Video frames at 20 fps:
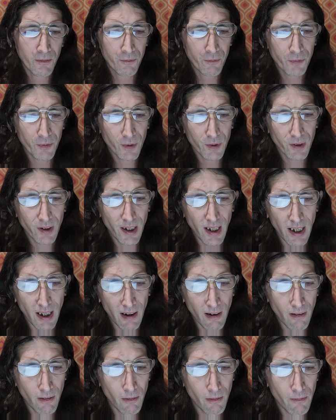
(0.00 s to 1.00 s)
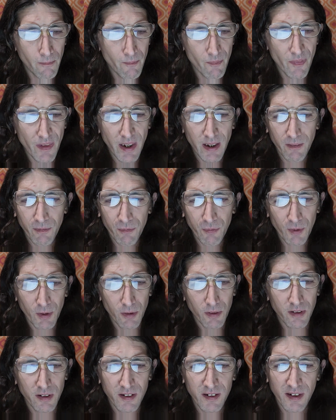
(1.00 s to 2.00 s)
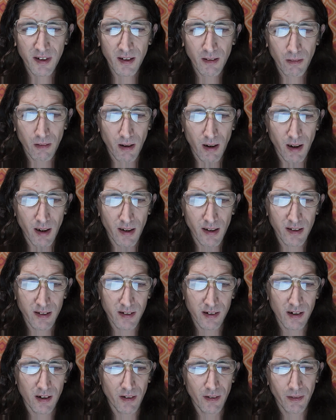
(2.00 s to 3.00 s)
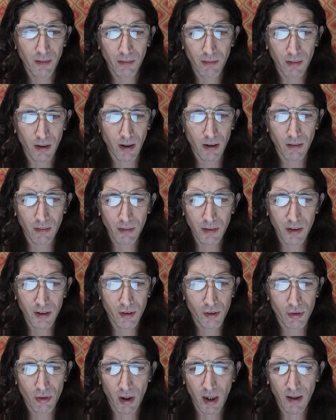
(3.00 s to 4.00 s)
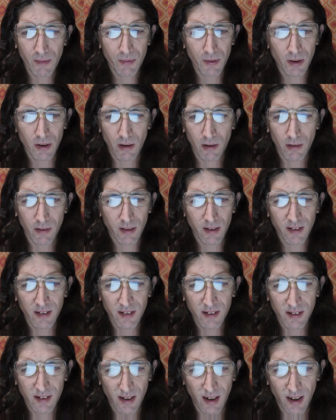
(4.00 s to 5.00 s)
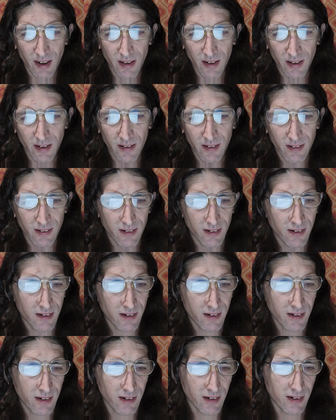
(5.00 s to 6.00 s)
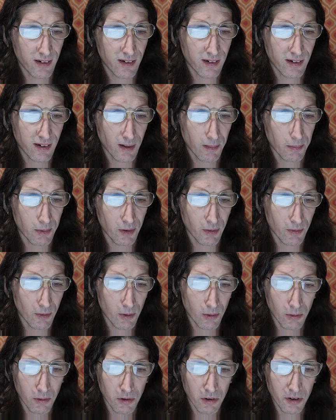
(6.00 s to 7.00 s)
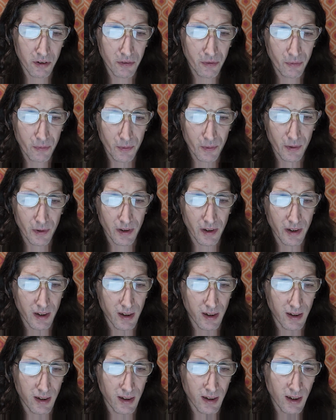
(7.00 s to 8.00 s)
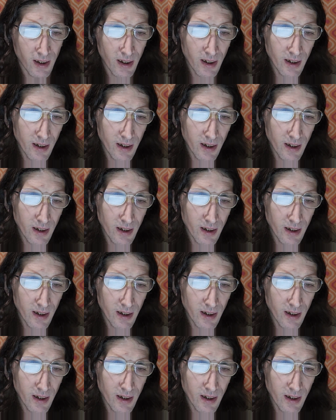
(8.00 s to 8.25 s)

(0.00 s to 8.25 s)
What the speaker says: For now, they focus their eyes on the road and drive along in silence, except, of course, for the